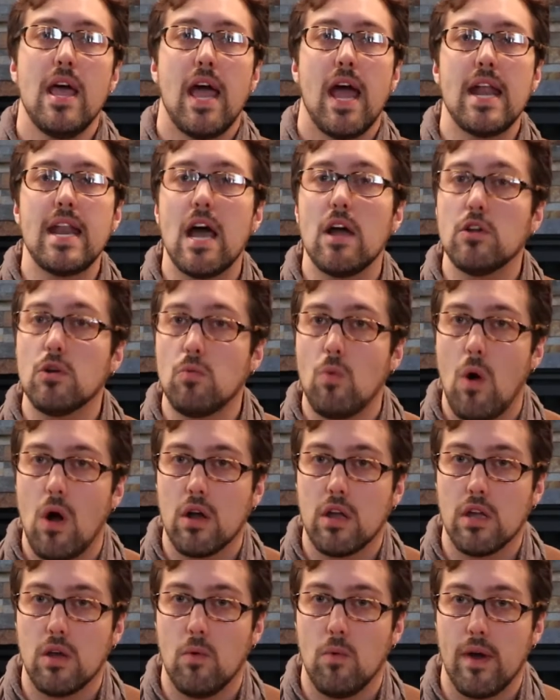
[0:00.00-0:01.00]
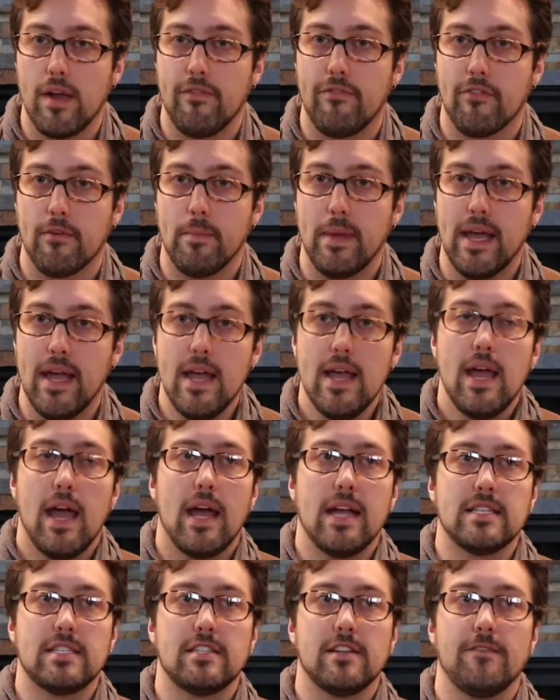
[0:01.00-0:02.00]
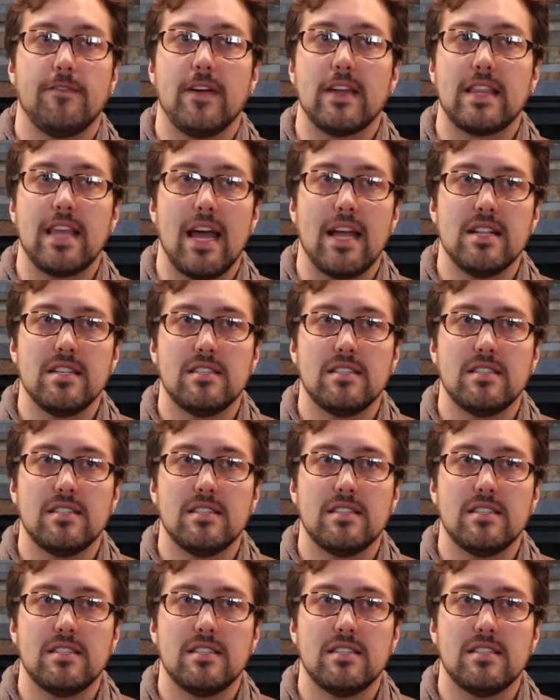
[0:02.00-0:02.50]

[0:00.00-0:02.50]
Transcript: and now you're walking away from it and stuff like that.